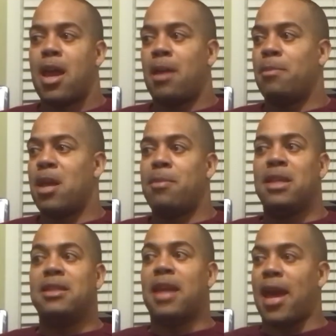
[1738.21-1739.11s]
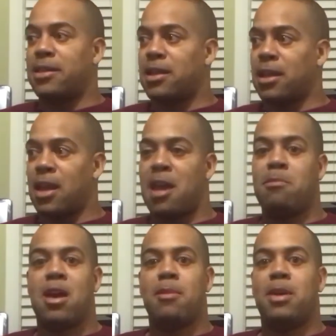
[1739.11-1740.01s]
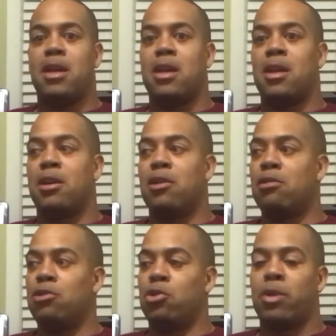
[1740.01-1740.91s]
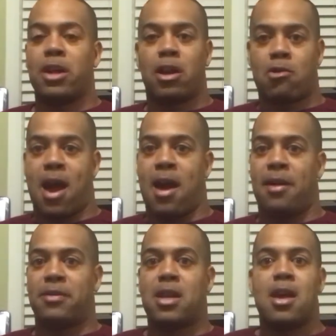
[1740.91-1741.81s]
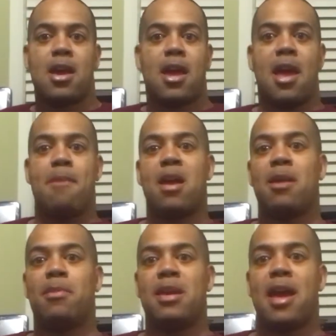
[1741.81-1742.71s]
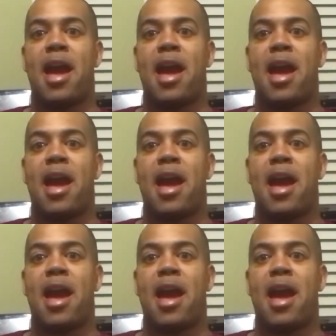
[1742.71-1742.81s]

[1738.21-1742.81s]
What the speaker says: it may be dancing, it may be doing a craft, it may be